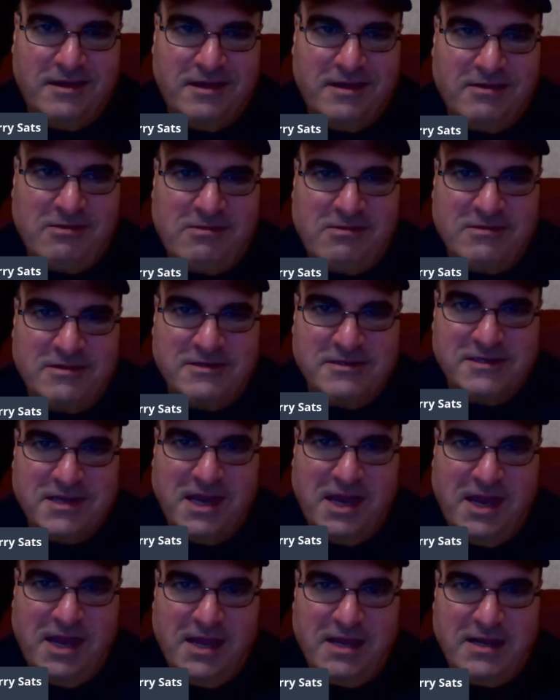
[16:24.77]
get all this
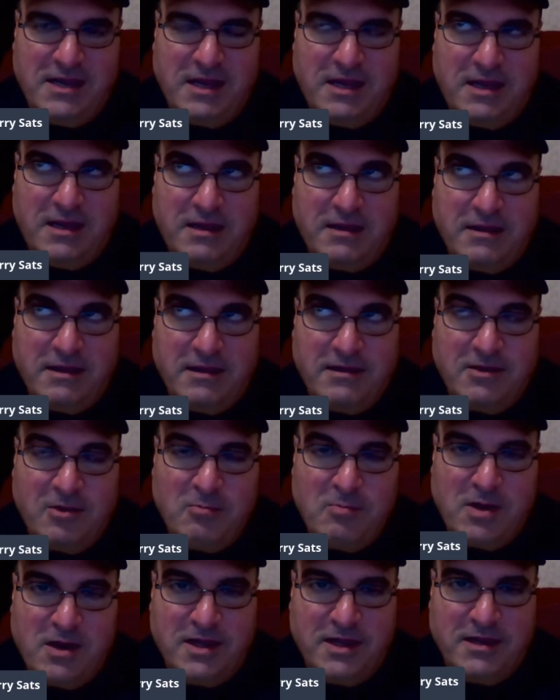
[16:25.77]
candy and
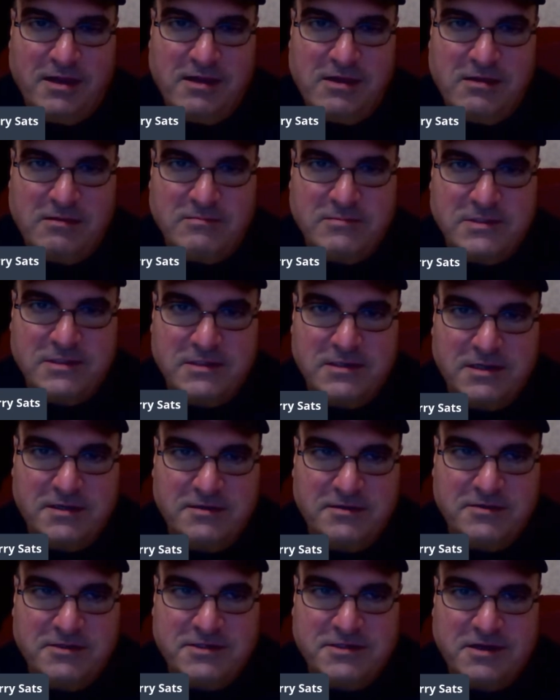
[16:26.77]
nobody comes, and
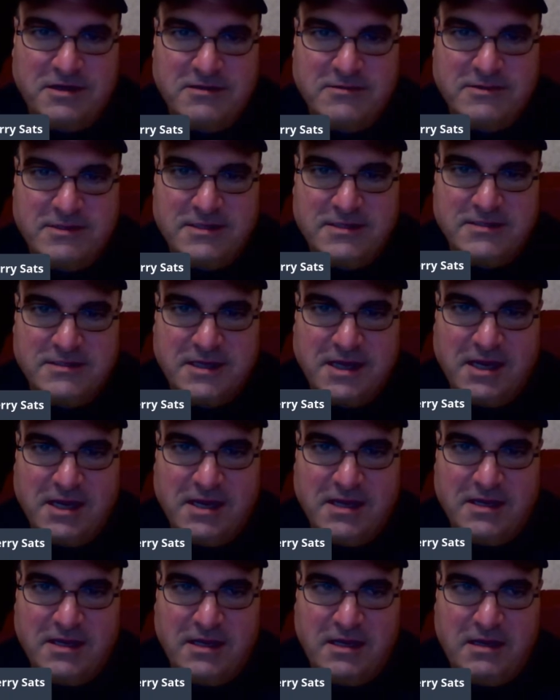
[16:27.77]
then you're stuck with this
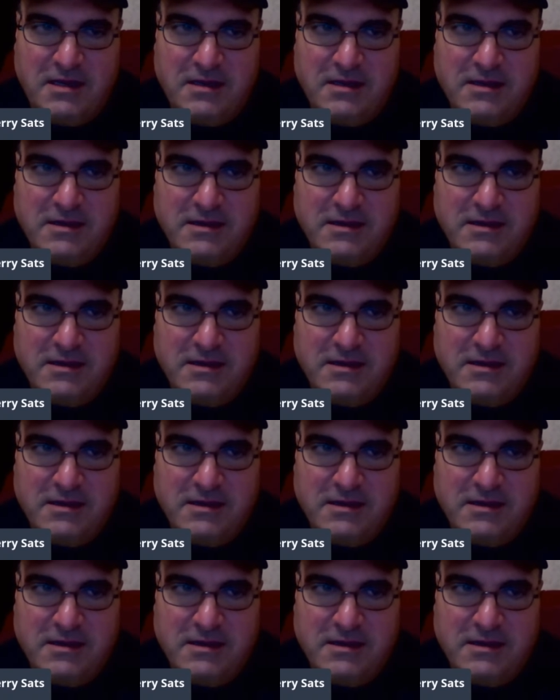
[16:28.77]
candy.